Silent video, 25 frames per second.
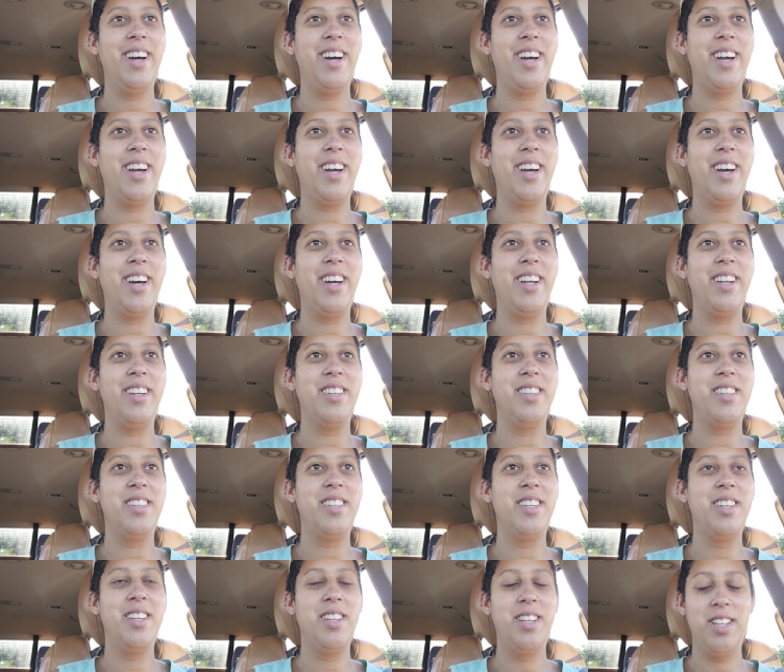
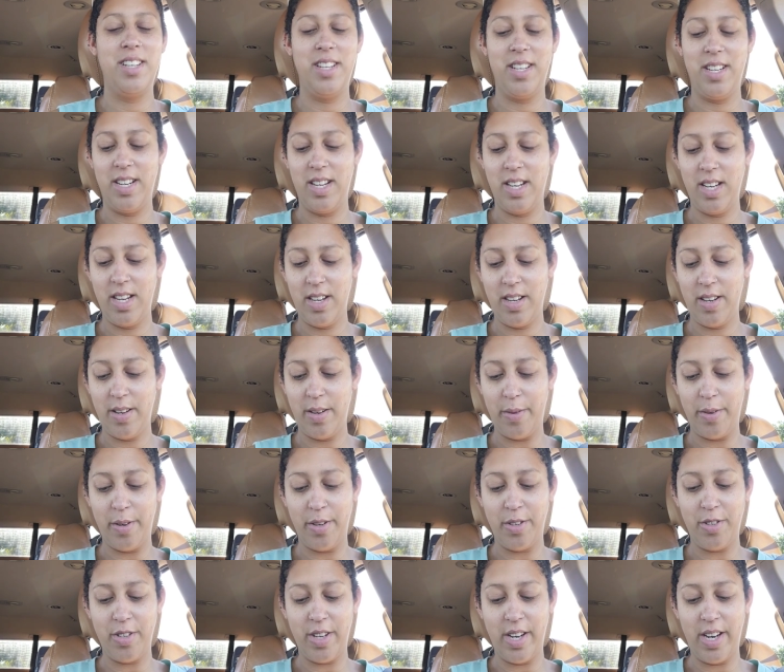and I'm
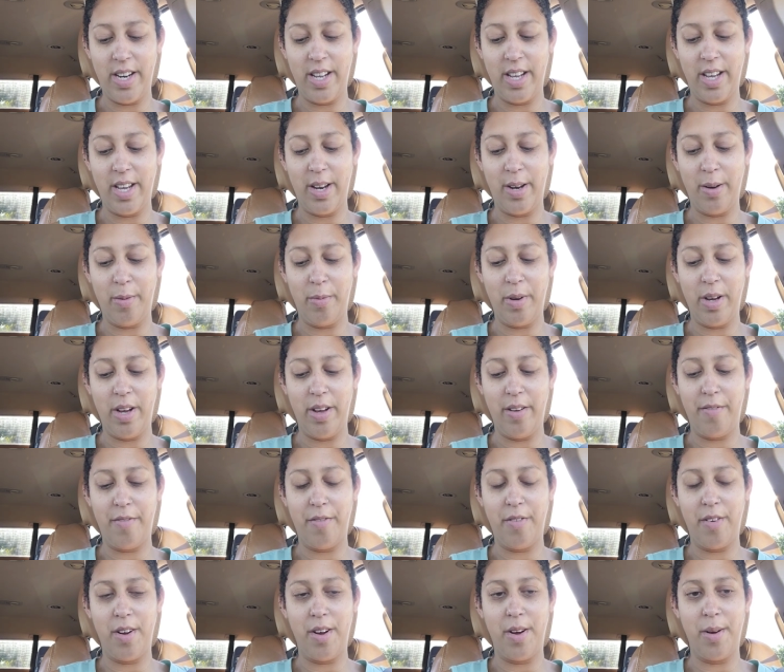going to try to get away
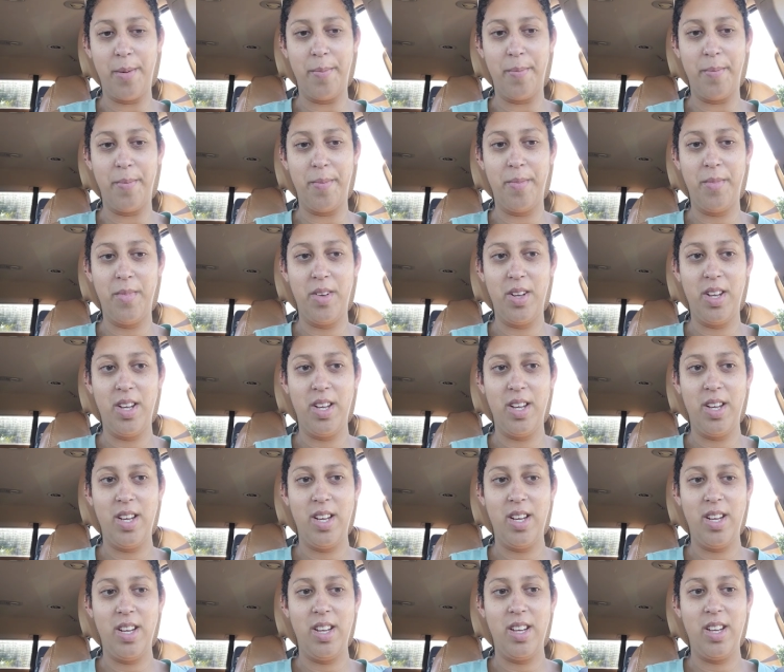from
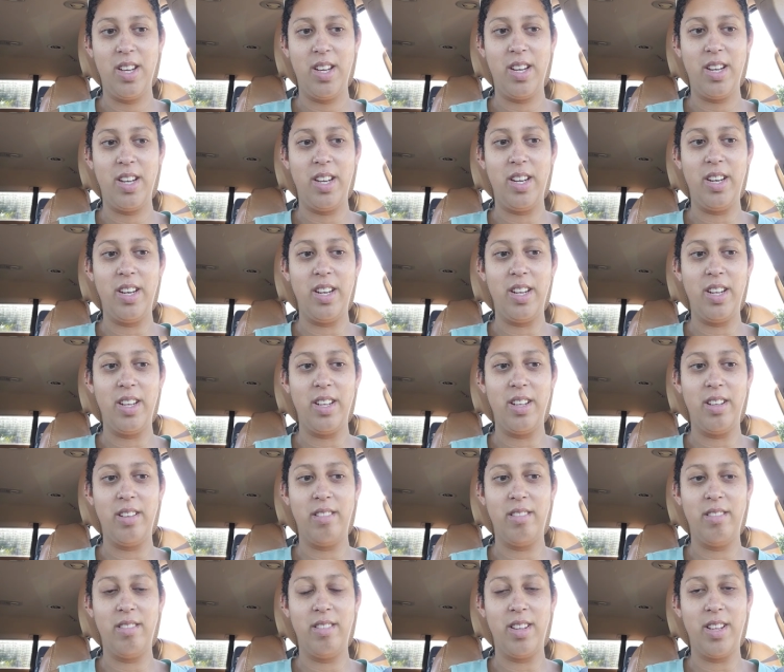
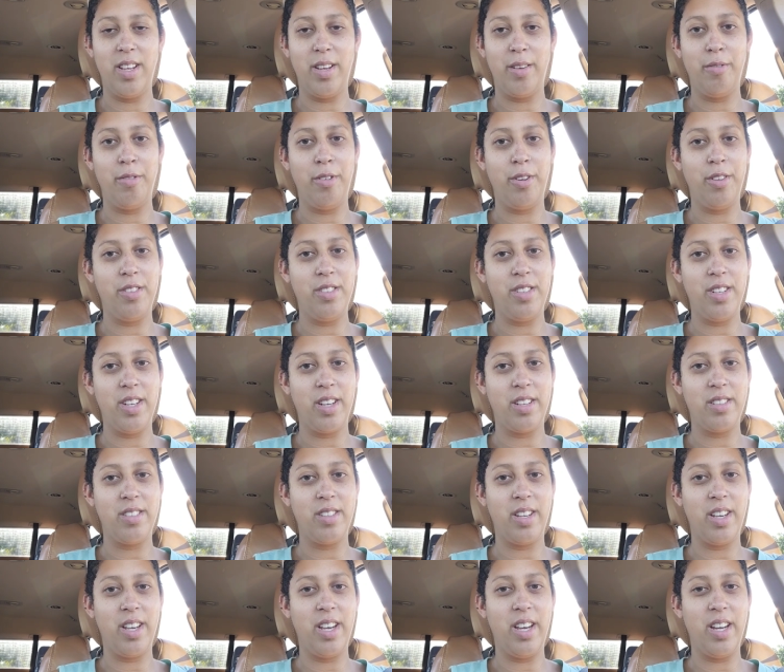eating like fruit
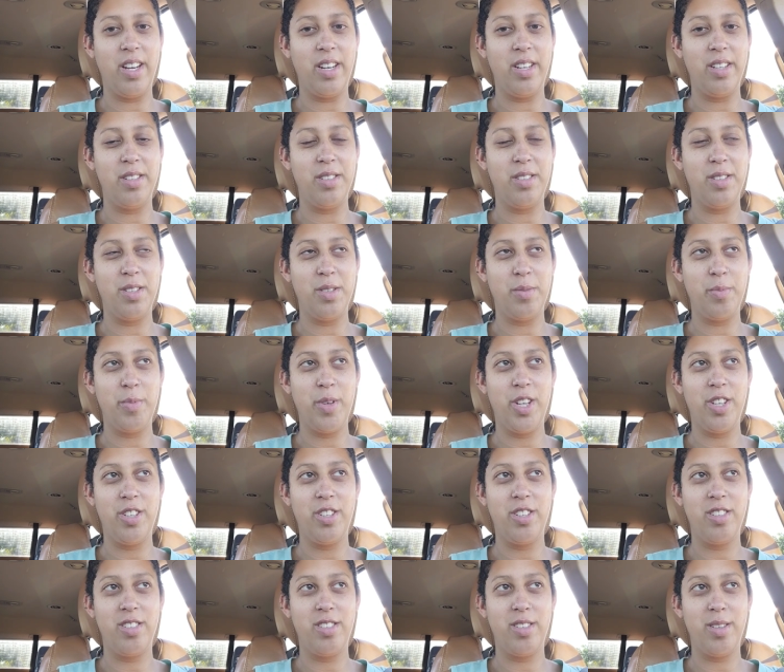snacks and candies as
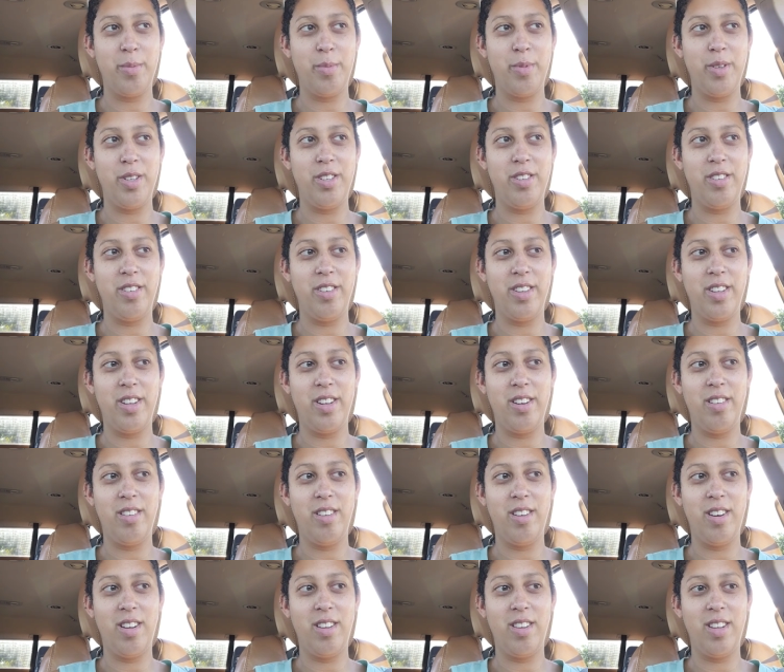much, because I've been doing that a
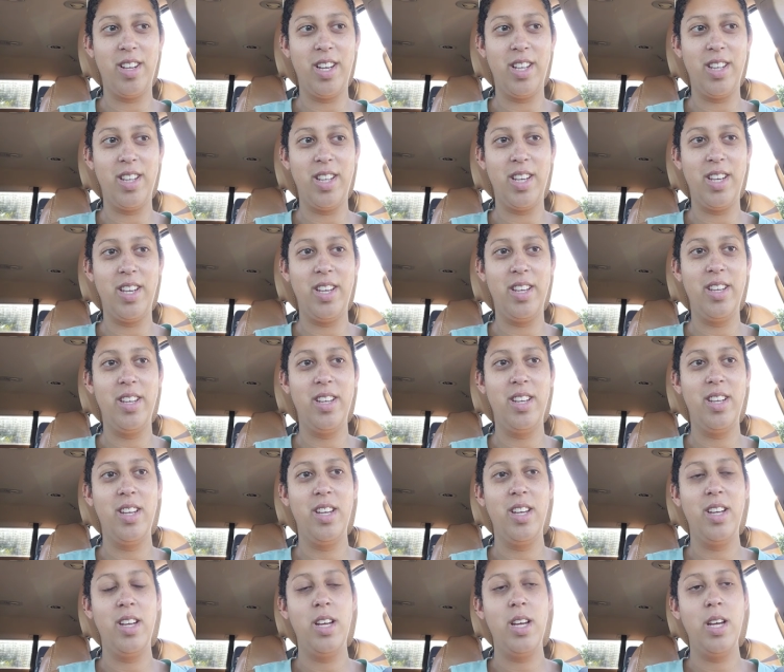lot lately.
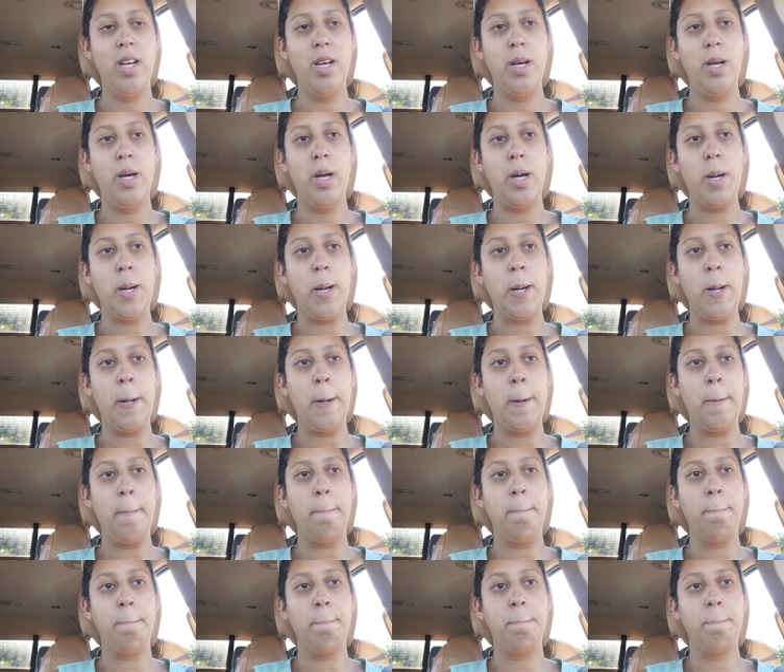
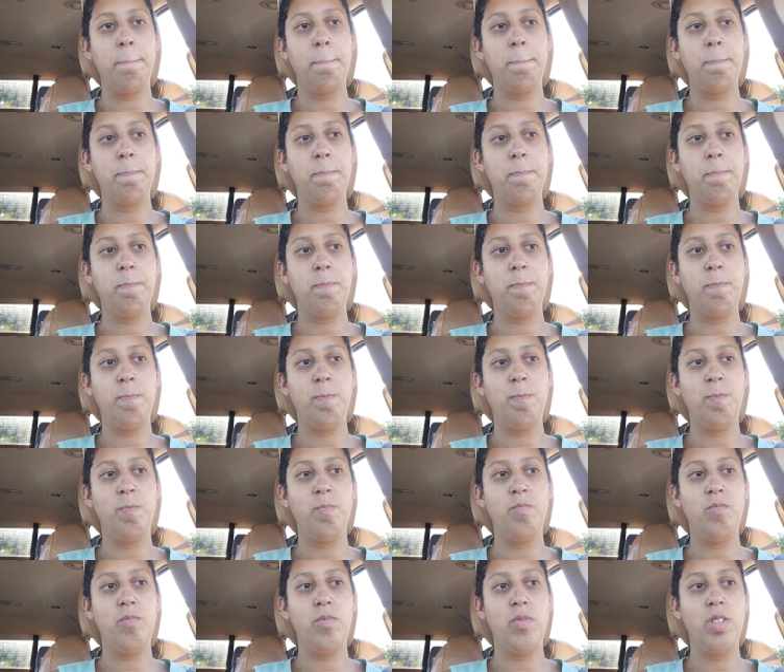Um,
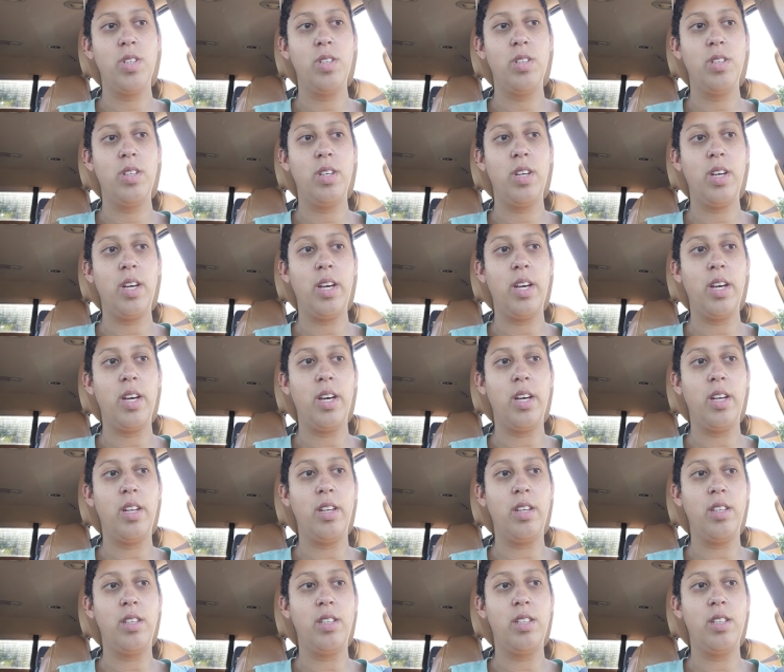
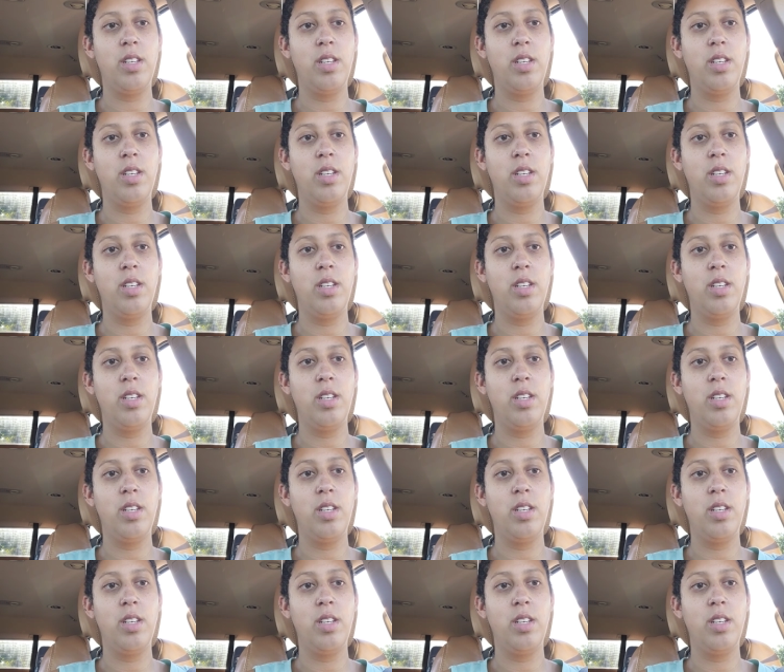and